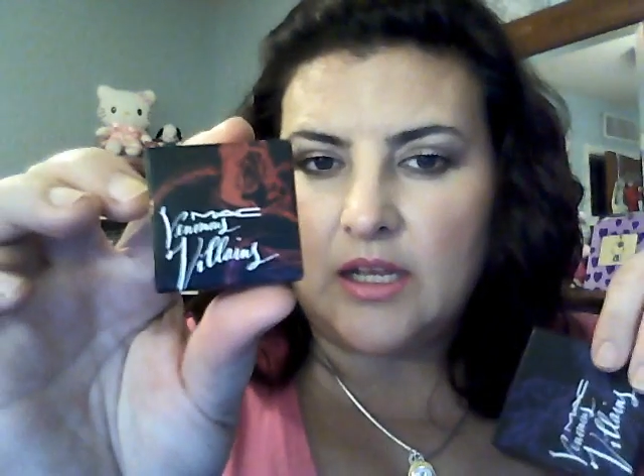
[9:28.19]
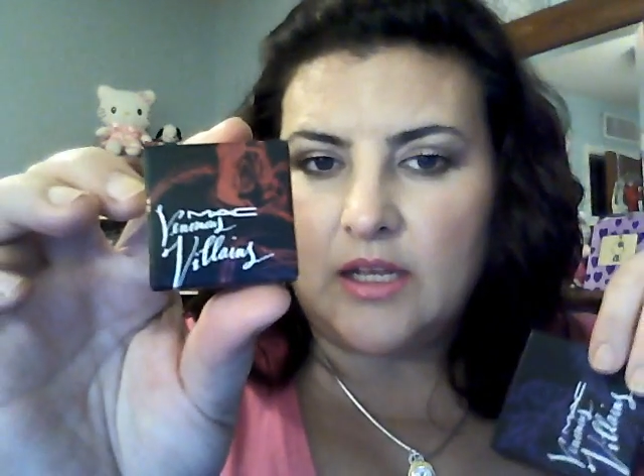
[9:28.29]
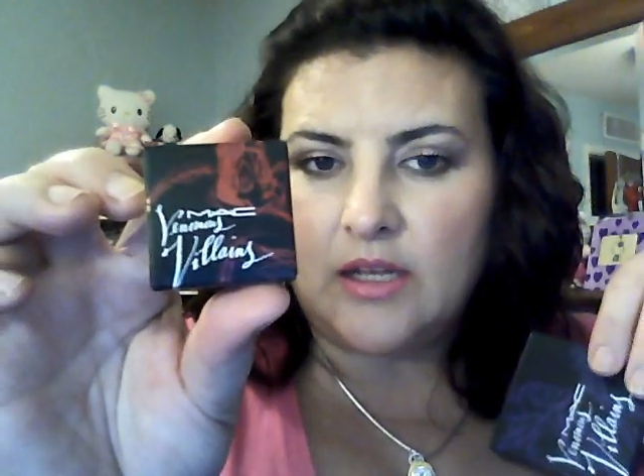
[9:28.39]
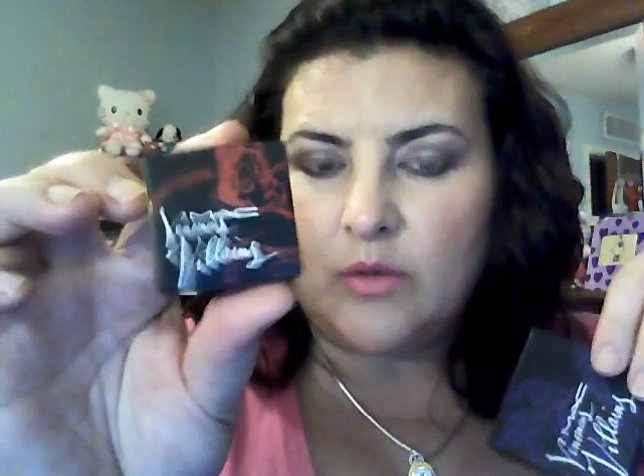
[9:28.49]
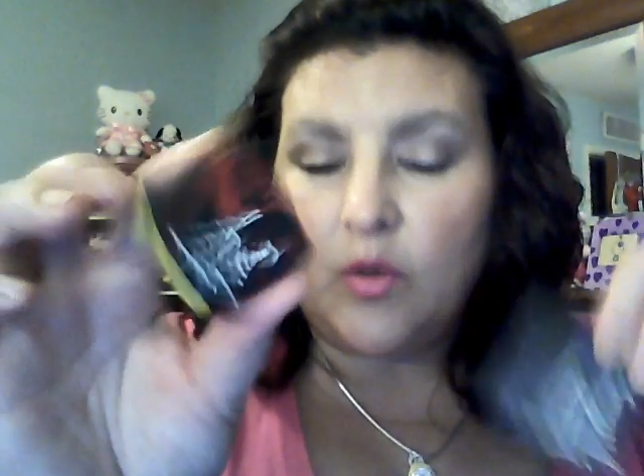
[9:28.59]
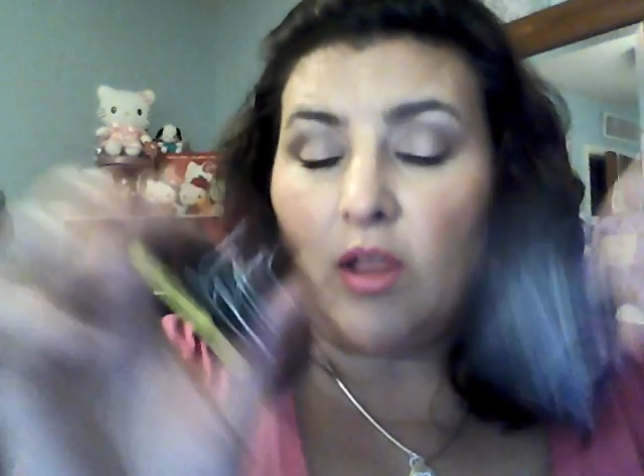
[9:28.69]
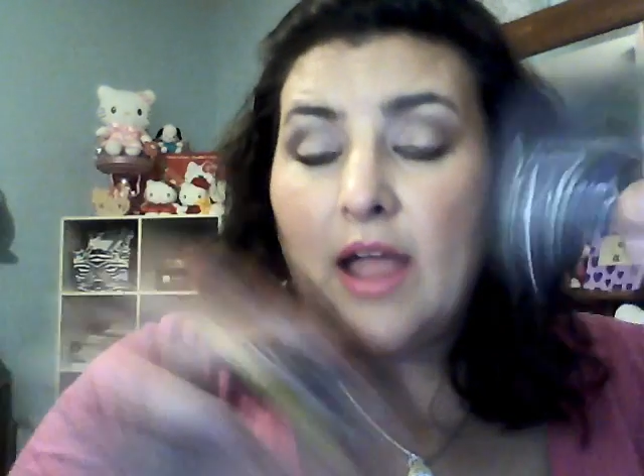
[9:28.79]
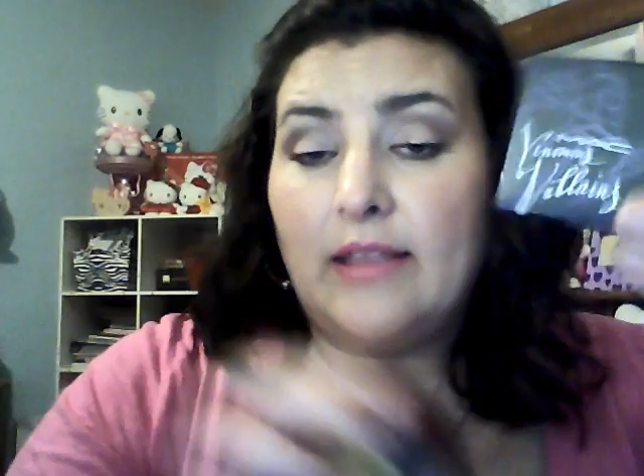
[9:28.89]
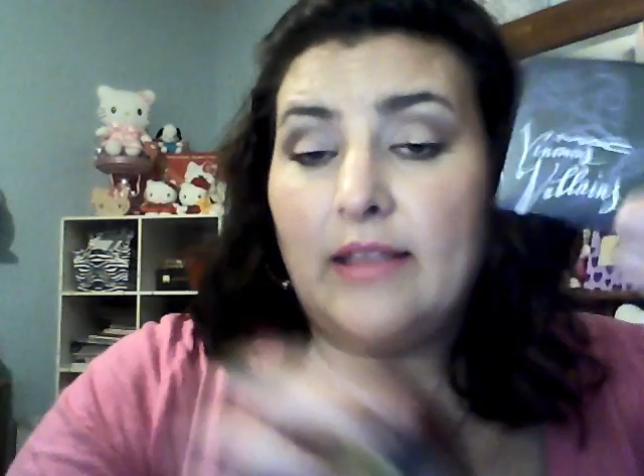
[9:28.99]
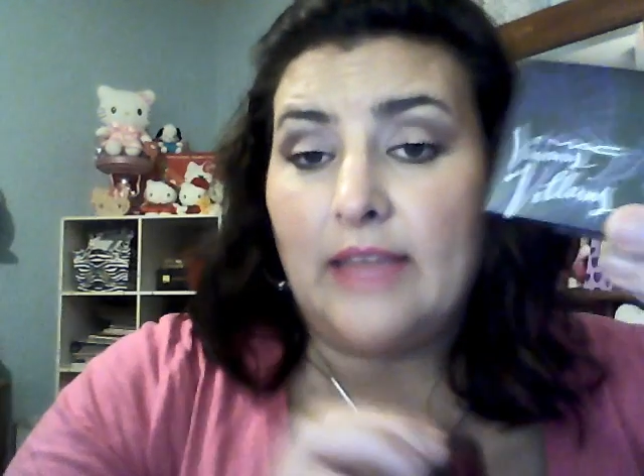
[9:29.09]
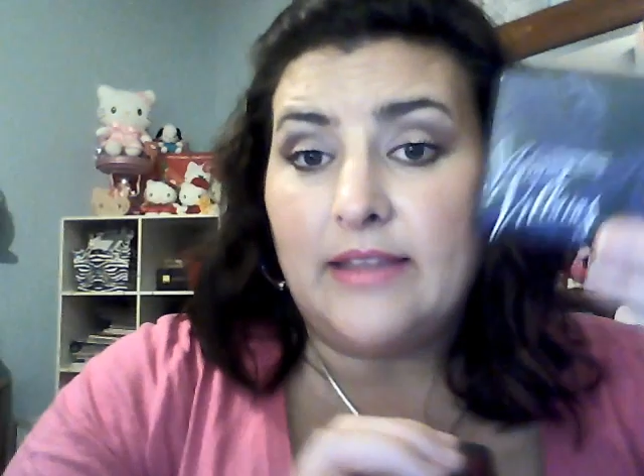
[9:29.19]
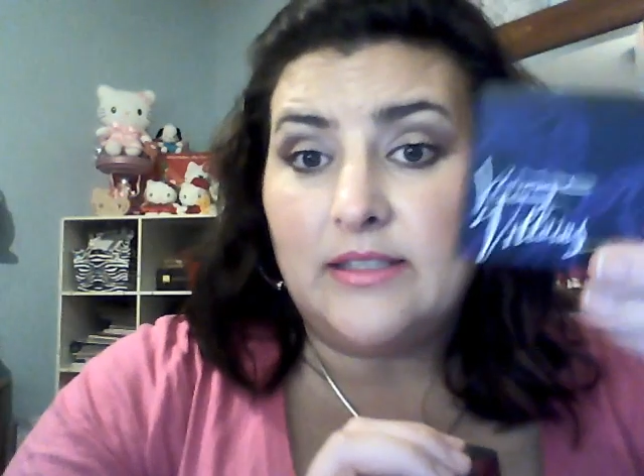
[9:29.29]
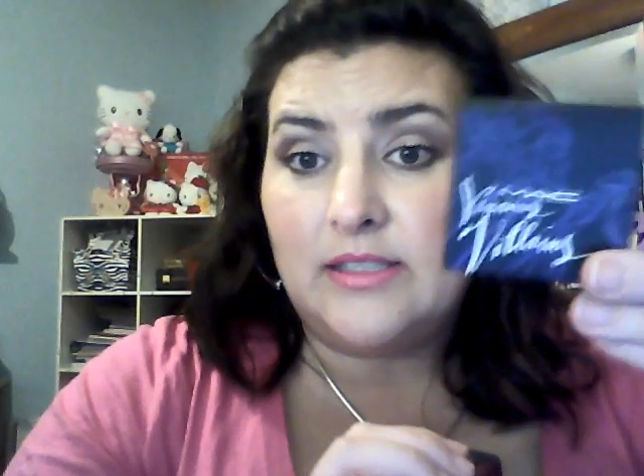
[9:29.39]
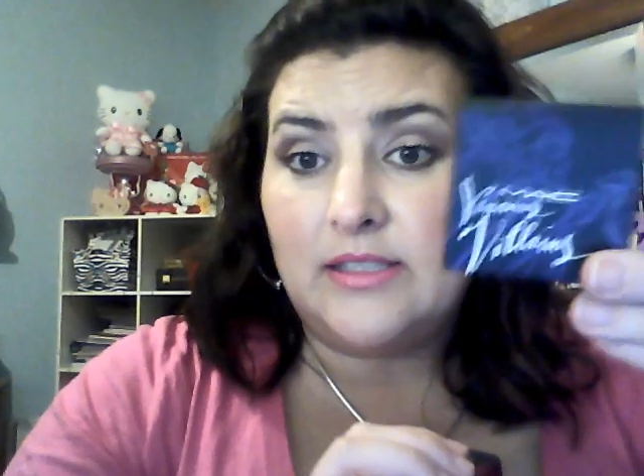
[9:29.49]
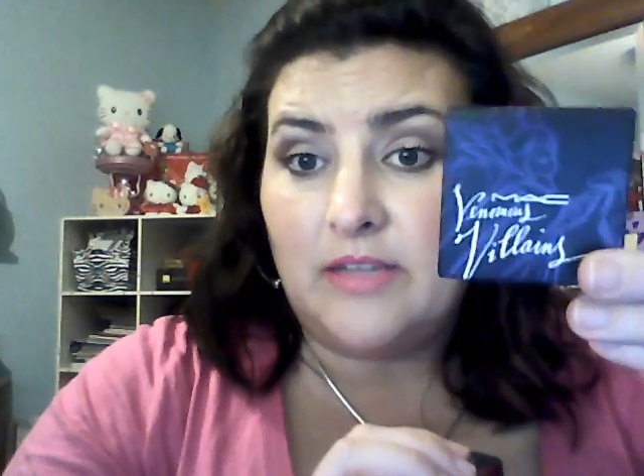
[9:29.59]
well, I like this
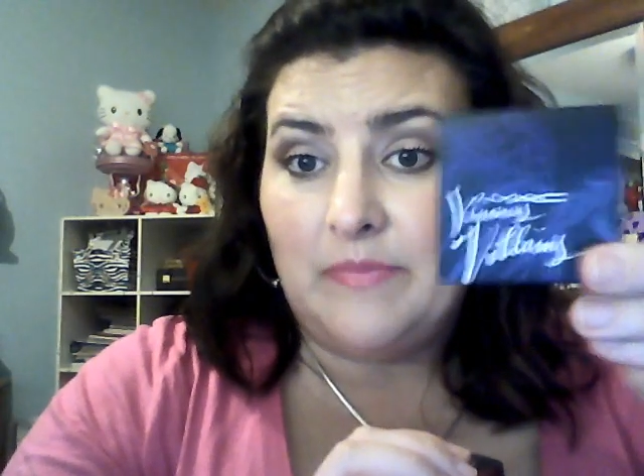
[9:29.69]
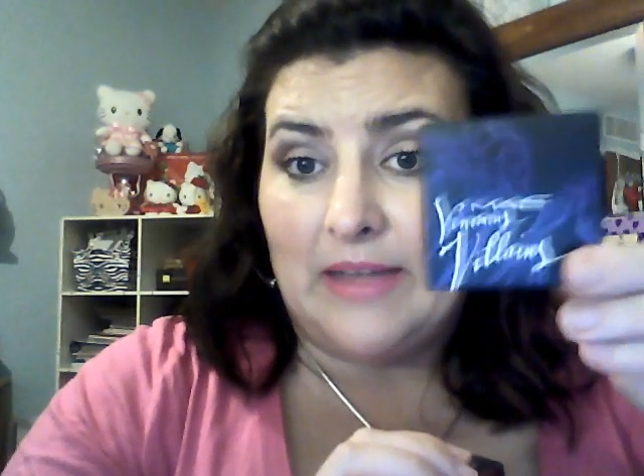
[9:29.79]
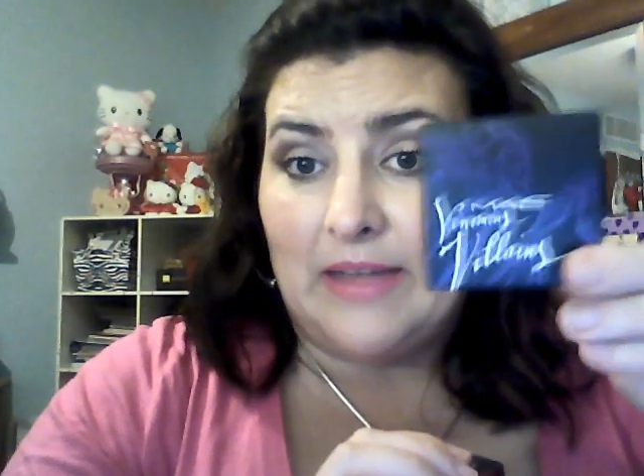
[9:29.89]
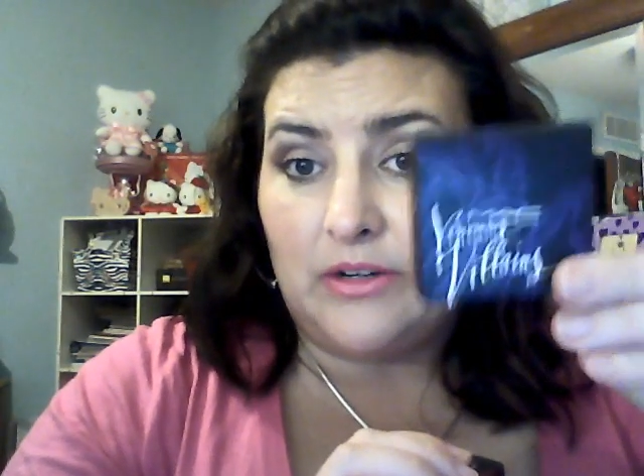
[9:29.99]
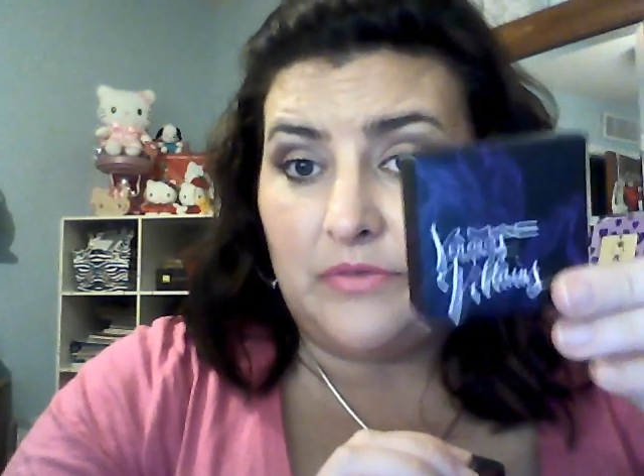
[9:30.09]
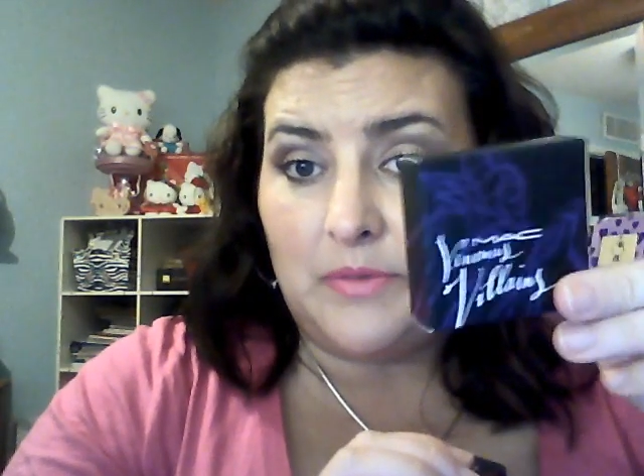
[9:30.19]
stuff better from the